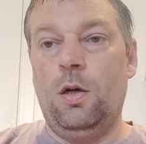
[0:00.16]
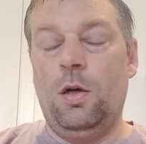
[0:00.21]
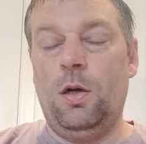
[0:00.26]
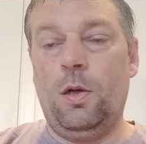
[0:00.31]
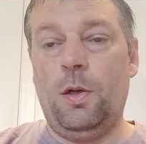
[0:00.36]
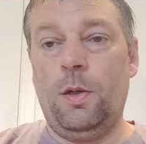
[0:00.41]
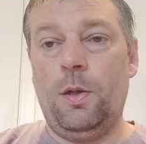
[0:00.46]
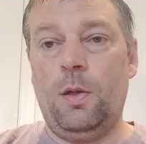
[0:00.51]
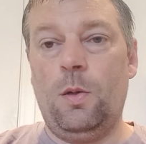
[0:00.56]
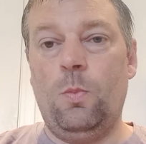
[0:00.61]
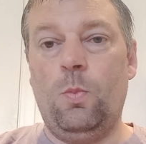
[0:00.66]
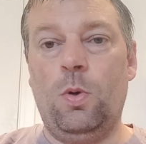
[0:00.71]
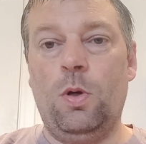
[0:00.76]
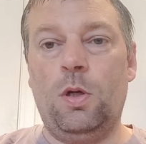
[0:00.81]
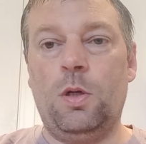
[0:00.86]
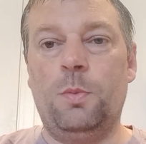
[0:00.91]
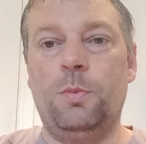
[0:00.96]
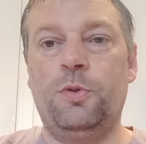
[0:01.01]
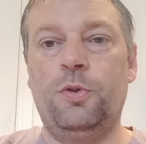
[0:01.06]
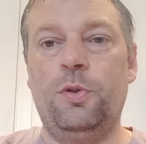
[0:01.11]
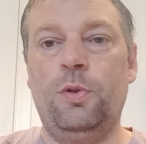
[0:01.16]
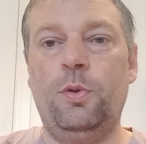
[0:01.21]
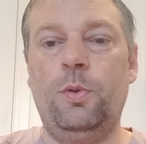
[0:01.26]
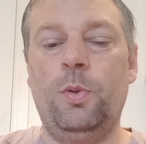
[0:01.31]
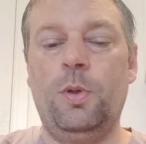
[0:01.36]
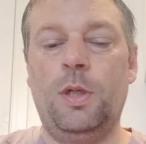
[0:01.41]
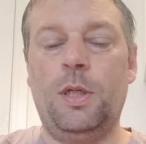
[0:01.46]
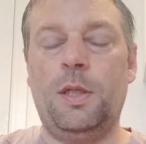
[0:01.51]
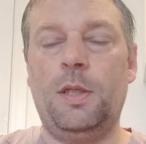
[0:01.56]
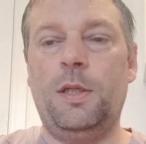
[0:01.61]
Hi and welcome
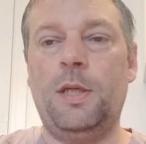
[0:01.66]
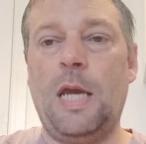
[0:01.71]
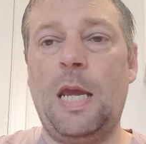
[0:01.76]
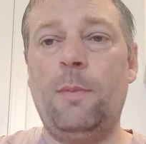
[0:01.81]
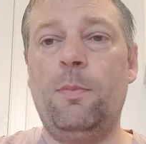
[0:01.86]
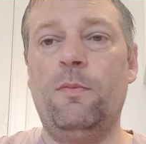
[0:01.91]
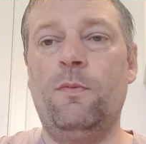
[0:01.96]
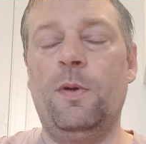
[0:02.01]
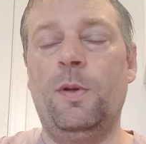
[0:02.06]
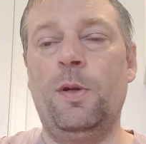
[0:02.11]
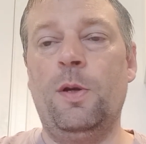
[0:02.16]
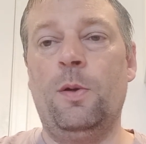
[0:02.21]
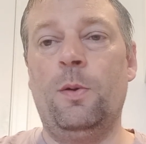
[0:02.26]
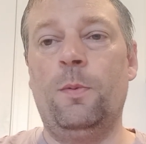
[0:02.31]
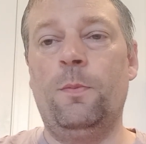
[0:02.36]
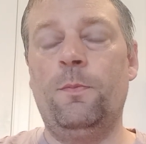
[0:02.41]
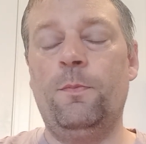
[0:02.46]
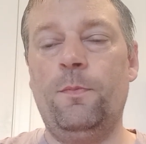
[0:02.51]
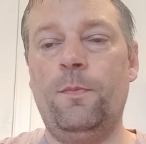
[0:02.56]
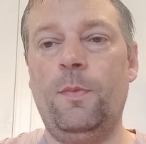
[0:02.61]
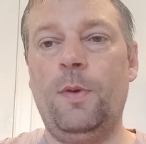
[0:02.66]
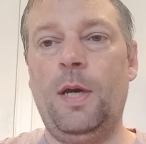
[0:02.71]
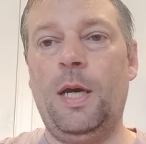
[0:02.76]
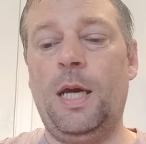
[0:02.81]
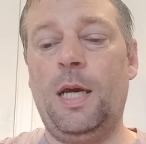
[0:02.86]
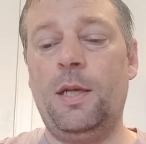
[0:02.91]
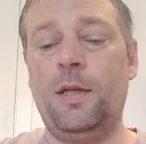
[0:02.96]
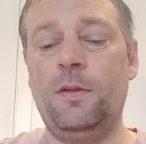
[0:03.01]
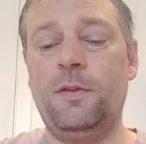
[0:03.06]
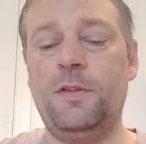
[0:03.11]
to another game video
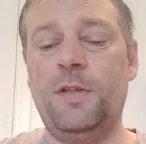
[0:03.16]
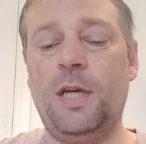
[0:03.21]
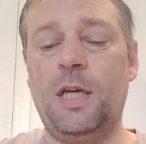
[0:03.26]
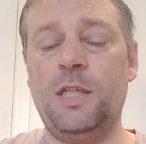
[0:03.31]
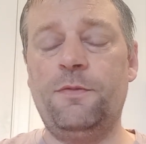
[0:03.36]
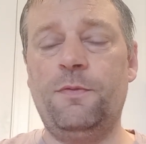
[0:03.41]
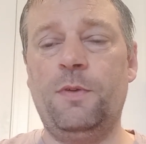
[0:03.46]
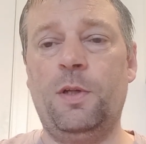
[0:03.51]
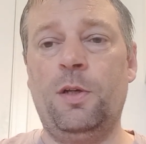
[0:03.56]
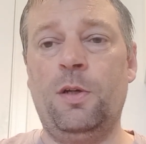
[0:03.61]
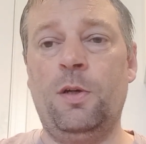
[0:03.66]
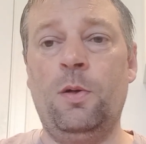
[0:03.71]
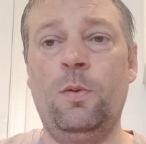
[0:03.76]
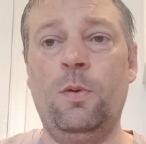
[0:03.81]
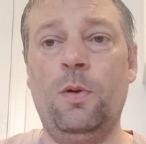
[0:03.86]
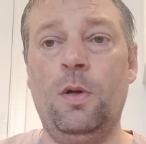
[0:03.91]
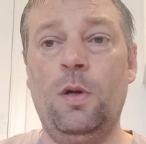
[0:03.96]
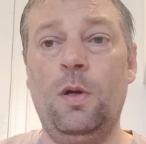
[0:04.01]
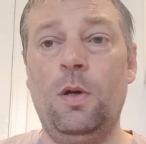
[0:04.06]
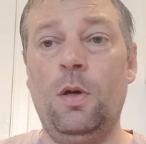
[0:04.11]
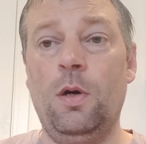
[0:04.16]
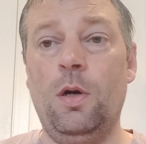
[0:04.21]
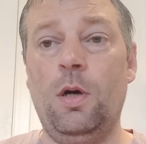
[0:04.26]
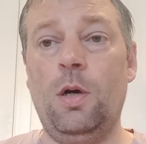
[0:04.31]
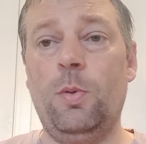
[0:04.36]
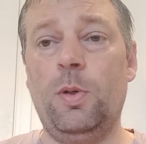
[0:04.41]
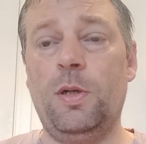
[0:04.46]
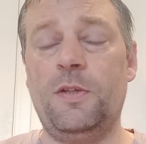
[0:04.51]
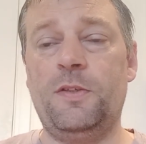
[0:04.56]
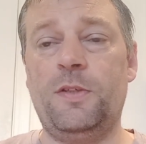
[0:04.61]
and in today's video
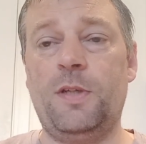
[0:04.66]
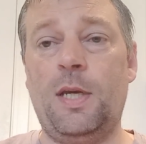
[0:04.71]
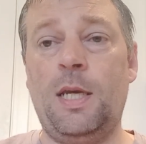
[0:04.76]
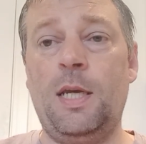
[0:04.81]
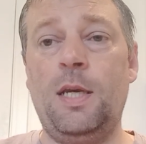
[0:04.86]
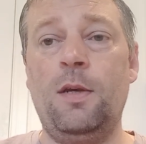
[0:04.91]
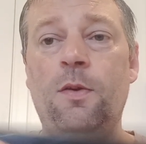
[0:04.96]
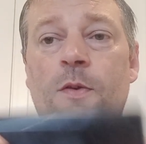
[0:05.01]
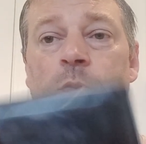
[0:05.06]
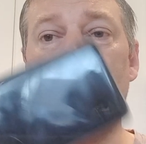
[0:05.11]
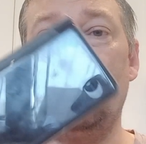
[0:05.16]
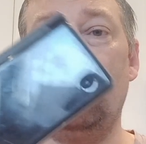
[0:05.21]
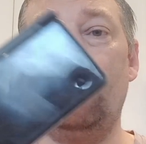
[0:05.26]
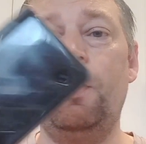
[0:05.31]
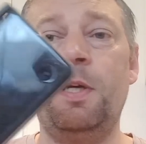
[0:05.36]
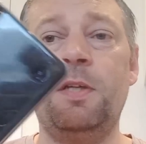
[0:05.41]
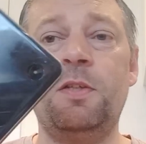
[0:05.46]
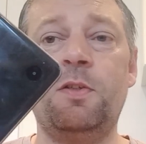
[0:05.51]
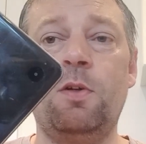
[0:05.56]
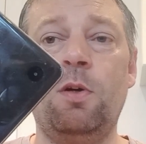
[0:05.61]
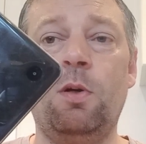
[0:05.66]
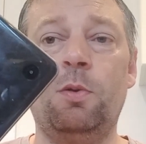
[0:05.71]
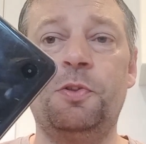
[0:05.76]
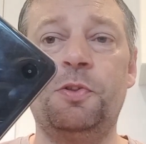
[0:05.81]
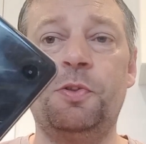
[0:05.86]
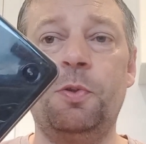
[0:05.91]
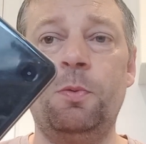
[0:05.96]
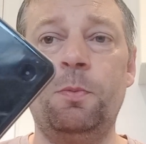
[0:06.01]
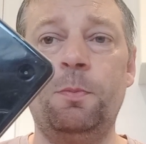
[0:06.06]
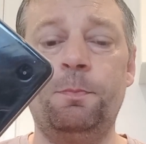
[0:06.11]
I want to say that this
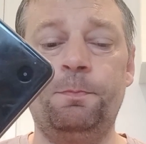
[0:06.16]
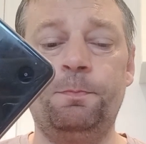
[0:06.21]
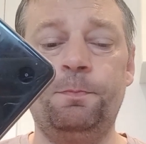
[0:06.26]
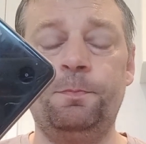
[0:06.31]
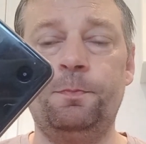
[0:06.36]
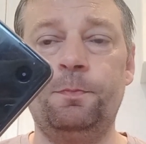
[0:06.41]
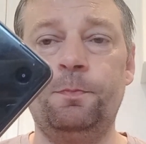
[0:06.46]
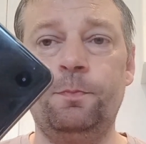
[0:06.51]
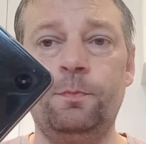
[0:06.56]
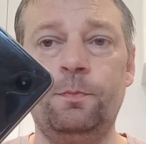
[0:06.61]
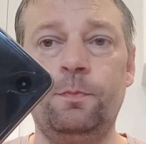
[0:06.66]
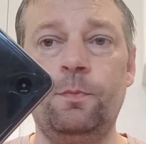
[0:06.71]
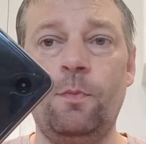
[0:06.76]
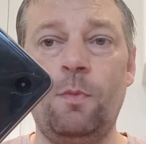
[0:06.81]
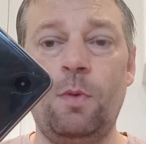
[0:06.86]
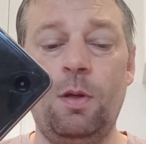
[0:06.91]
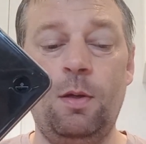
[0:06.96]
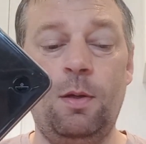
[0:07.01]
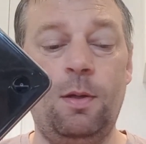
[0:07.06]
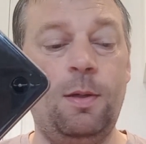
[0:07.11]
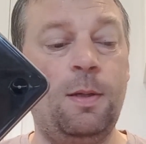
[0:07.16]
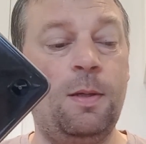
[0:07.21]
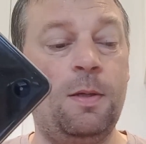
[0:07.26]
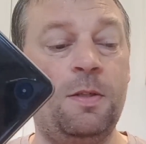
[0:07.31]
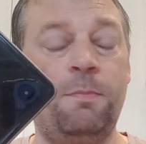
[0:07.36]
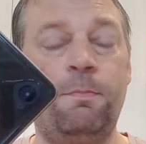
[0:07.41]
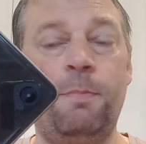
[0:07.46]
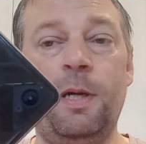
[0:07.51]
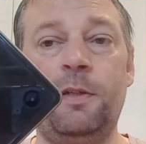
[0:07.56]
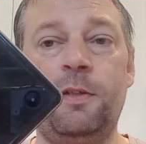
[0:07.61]
console
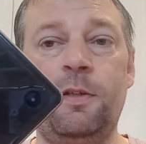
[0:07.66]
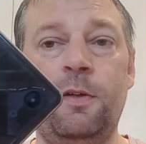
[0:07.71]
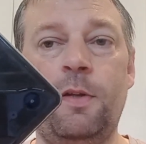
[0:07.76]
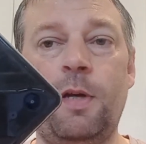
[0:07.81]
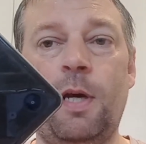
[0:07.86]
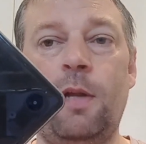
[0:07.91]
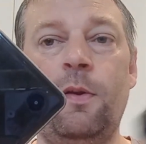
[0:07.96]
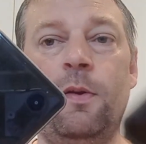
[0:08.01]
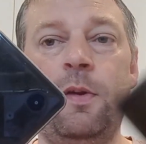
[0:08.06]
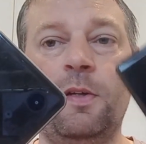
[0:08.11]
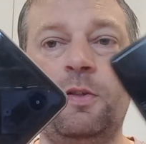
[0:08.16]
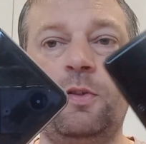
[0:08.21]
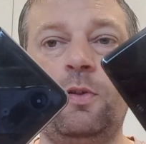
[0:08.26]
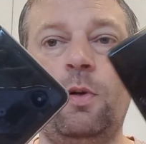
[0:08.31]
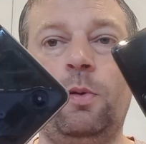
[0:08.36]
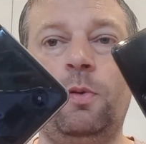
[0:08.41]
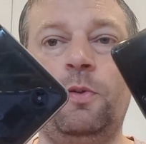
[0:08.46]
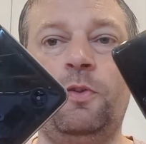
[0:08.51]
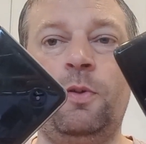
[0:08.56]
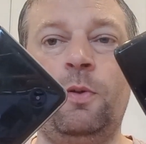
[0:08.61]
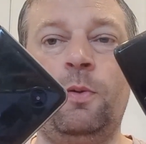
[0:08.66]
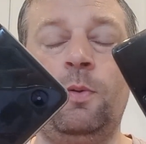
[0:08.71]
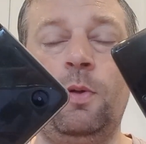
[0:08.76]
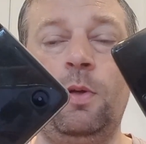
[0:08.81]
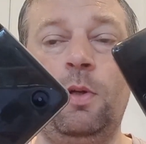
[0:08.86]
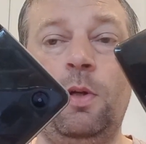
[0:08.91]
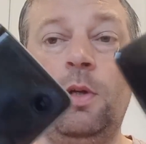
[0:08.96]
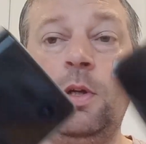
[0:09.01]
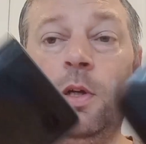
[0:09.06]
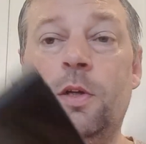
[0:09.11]
is better than this console
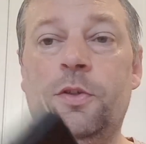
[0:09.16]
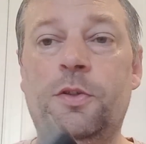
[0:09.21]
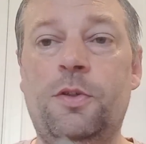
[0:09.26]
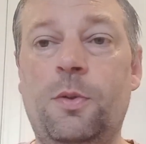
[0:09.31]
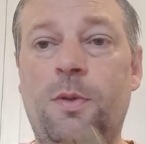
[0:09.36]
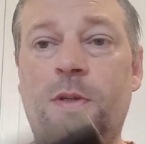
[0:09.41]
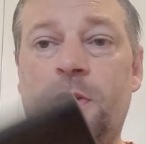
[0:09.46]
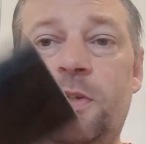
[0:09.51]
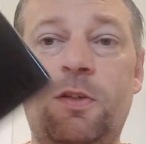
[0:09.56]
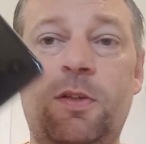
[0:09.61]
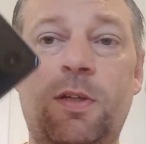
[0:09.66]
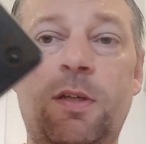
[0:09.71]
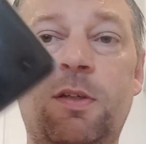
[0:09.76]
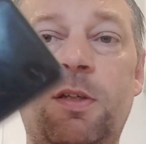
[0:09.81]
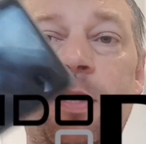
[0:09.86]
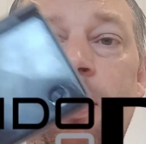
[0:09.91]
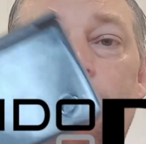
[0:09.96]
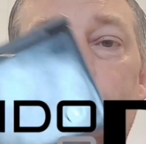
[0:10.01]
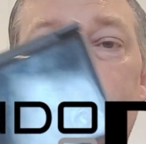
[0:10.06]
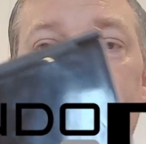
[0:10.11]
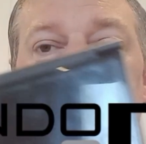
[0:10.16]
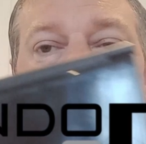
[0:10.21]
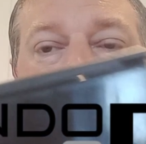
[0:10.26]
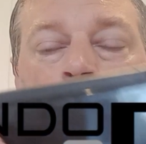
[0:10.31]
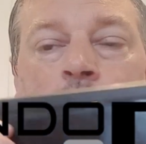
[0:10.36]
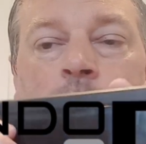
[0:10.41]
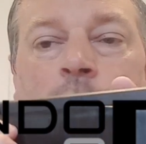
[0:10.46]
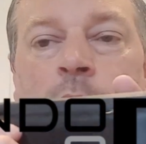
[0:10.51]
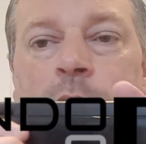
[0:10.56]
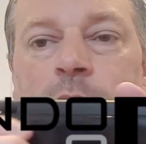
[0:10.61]
so this is a
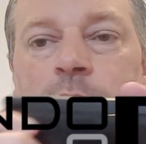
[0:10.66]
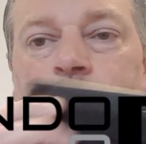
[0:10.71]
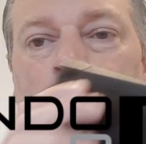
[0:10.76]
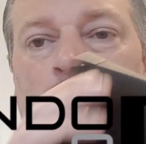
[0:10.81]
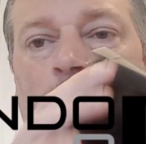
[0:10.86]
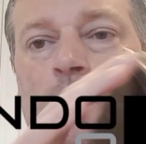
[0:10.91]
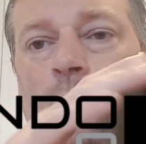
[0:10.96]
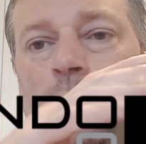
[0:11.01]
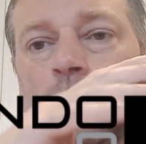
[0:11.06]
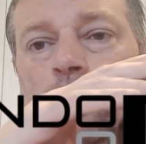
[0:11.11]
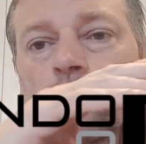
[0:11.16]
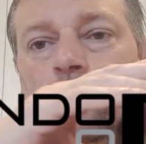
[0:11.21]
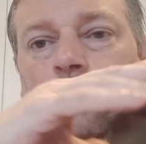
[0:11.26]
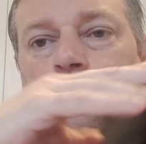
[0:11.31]
DSi XL